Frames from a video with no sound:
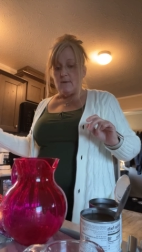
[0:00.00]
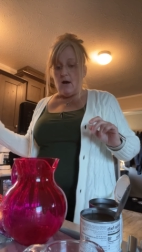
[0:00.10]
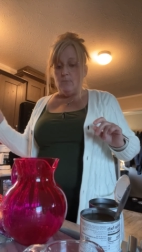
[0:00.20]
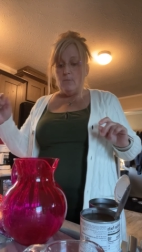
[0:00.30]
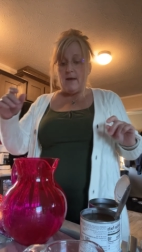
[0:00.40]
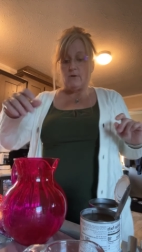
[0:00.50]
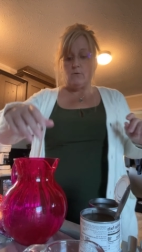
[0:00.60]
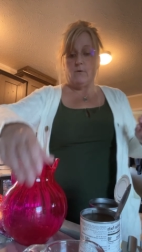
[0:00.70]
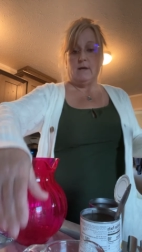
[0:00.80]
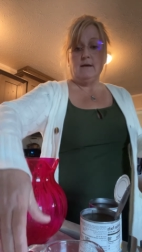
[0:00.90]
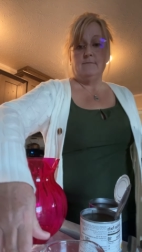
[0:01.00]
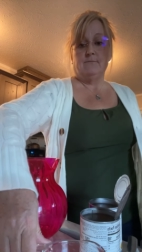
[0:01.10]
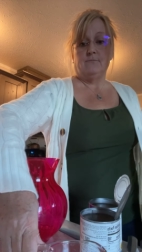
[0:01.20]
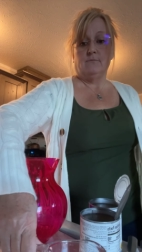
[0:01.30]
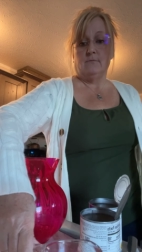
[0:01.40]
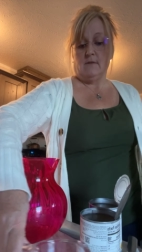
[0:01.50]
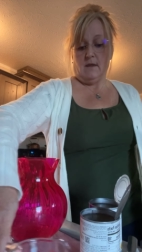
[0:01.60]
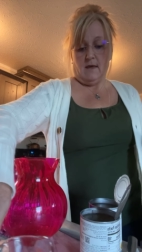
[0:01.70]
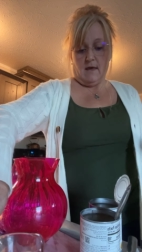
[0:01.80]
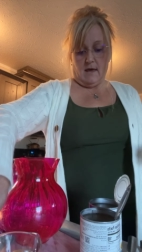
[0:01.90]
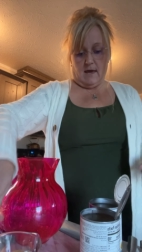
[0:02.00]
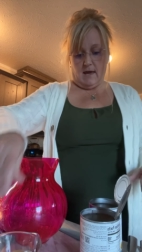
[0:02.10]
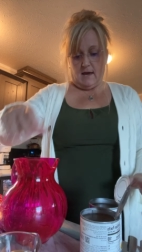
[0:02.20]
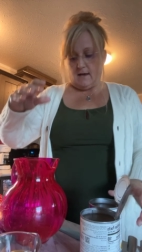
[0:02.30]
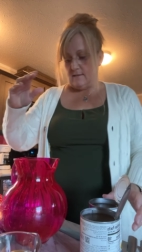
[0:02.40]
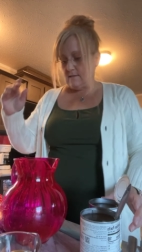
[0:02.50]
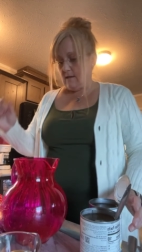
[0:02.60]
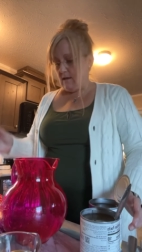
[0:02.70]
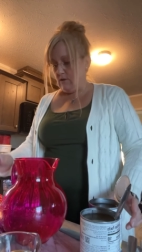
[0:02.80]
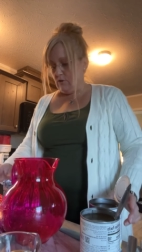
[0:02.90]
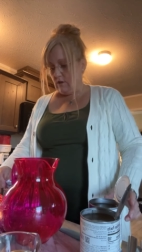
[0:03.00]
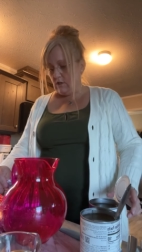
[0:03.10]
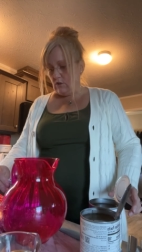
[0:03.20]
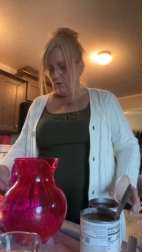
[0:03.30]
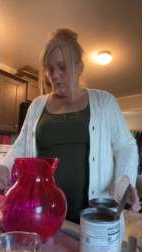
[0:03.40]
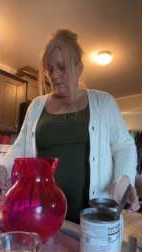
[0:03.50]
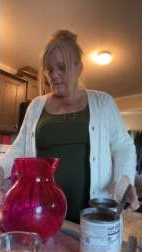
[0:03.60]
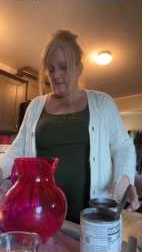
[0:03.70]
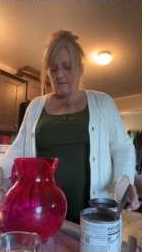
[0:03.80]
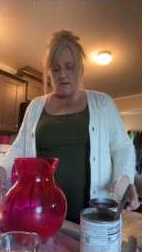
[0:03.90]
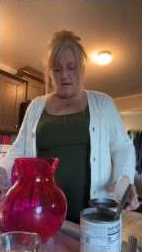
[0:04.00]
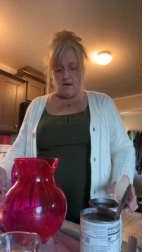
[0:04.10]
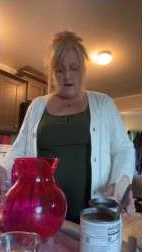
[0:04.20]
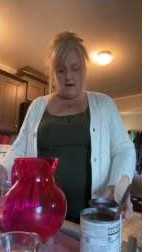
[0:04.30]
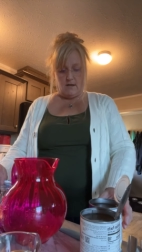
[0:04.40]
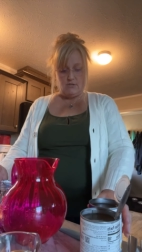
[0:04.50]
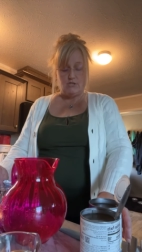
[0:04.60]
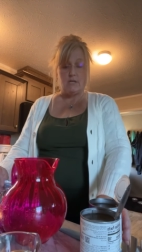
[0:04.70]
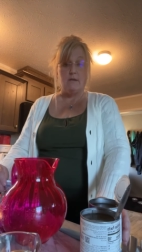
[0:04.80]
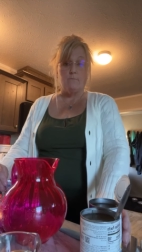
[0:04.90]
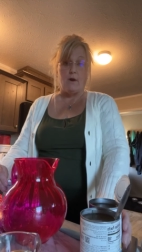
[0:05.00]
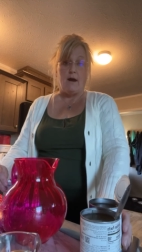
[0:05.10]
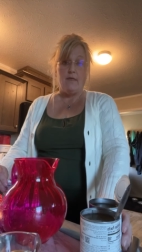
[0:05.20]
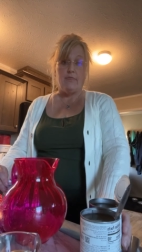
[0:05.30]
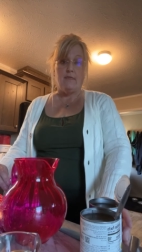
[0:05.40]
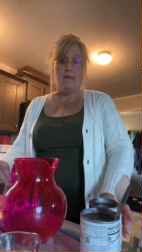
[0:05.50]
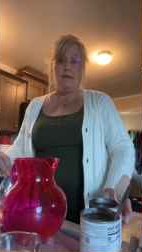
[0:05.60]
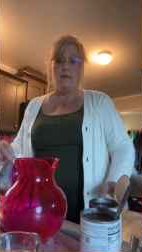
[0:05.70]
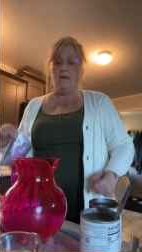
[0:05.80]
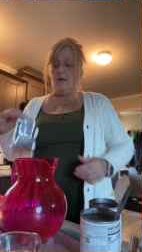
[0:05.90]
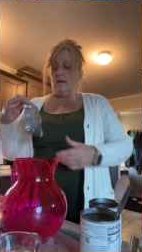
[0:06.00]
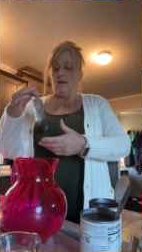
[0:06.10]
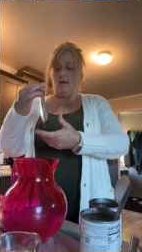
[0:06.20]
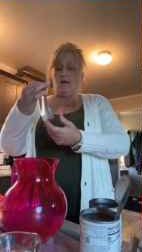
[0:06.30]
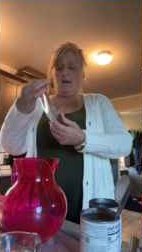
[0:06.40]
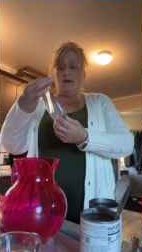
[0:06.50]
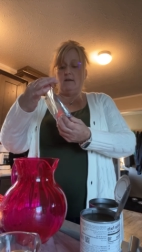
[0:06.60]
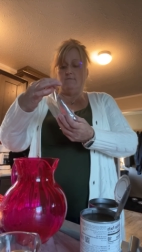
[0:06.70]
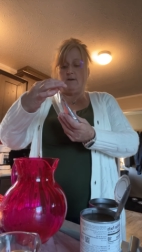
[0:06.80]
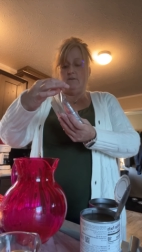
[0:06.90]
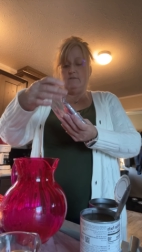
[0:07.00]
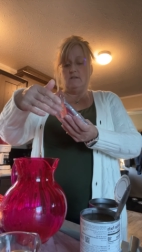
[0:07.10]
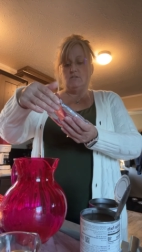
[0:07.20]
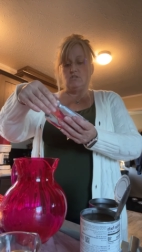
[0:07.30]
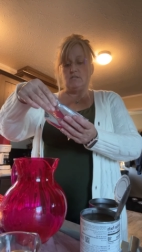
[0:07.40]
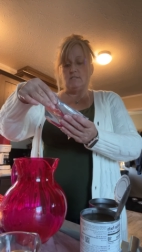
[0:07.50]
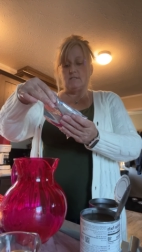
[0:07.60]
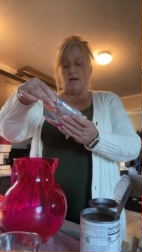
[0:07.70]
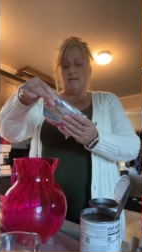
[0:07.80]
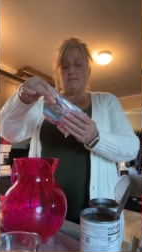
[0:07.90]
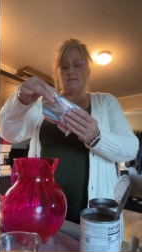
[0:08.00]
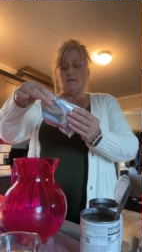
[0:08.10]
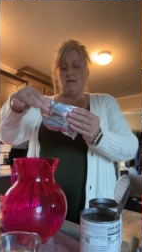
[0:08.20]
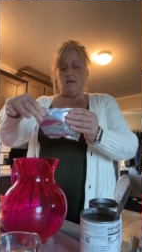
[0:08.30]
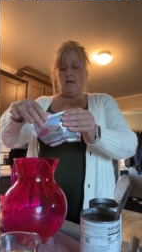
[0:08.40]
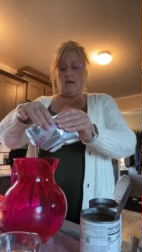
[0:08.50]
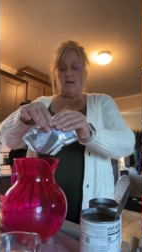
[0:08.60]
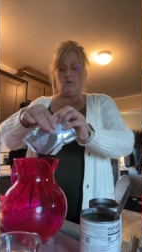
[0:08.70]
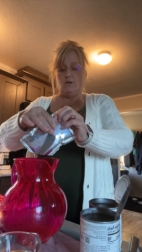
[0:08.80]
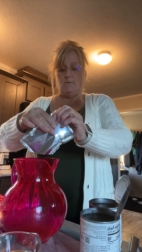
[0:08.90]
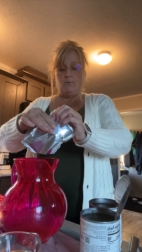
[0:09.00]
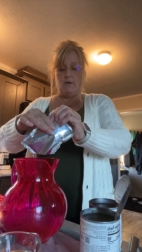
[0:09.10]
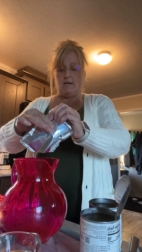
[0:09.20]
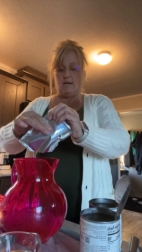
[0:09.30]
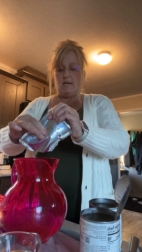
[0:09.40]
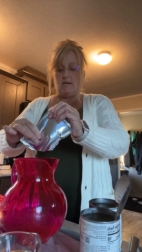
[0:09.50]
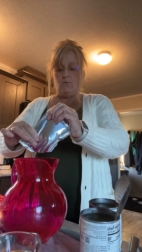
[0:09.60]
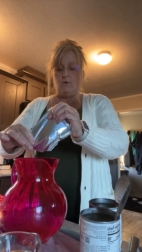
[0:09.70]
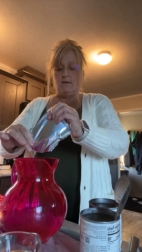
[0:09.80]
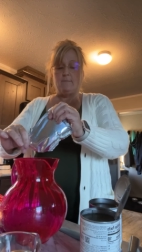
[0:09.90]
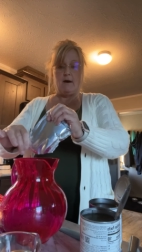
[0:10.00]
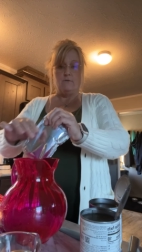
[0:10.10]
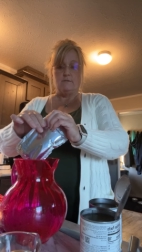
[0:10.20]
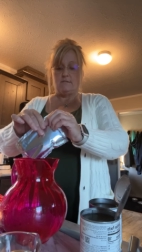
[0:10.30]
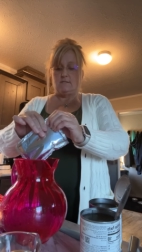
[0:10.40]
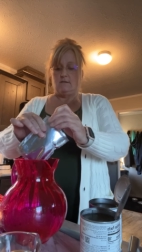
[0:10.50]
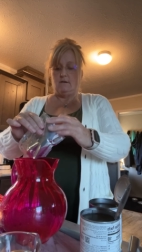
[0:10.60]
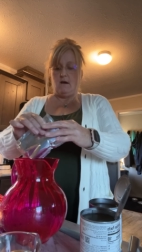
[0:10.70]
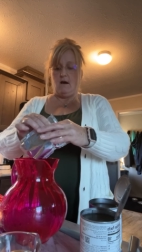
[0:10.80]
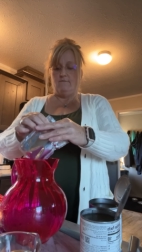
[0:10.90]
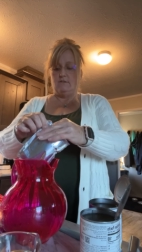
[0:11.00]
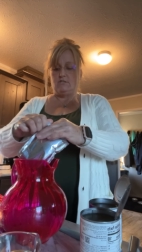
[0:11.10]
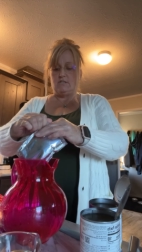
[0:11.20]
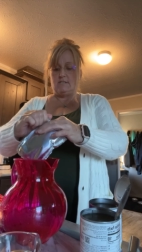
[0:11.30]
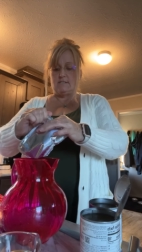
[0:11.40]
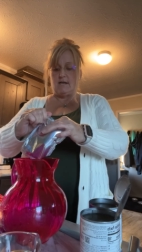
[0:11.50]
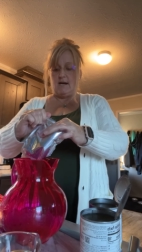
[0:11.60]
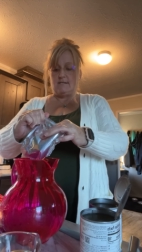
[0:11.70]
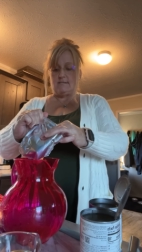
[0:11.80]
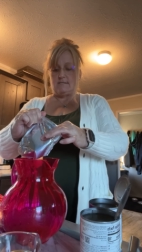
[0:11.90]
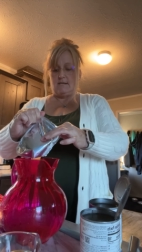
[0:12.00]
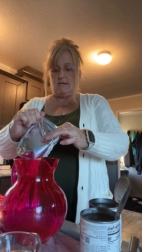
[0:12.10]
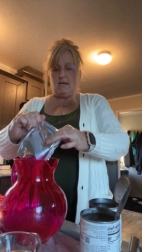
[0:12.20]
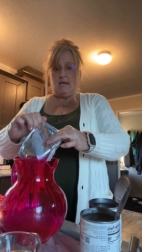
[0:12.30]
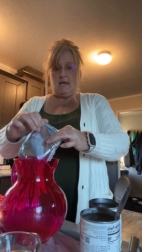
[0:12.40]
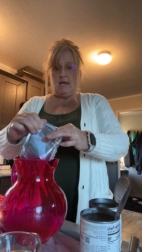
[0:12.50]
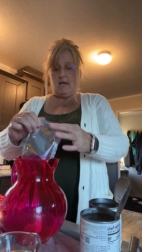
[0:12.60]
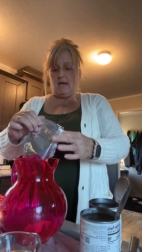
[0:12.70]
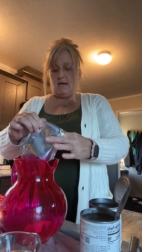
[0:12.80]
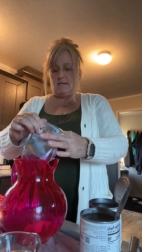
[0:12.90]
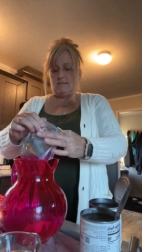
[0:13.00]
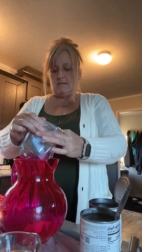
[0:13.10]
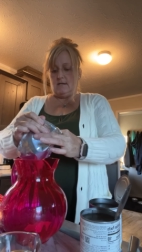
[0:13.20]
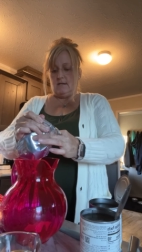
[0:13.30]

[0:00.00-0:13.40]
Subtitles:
elbow macaroni, and you're going to use chicken broth and Velveeta cheese sauce, and you're going to put in equal amounts of the cheese sauce and